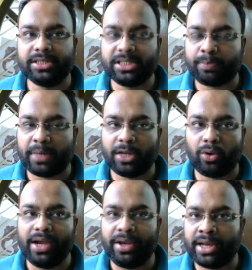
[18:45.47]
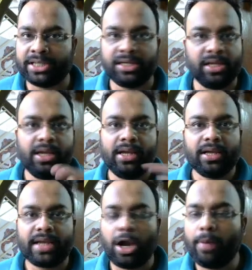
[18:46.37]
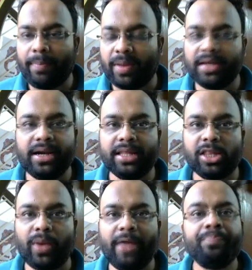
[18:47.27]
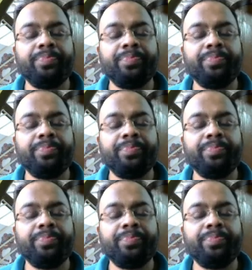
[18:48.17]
This particular integration cannot be proceeded this way.